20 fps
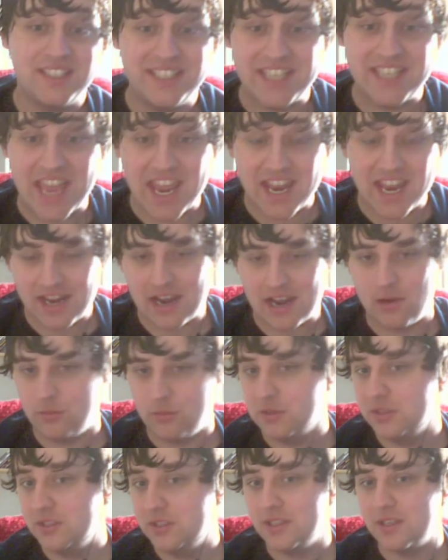10
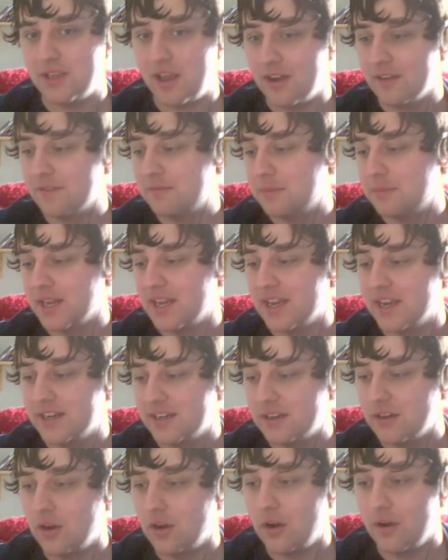hours I've played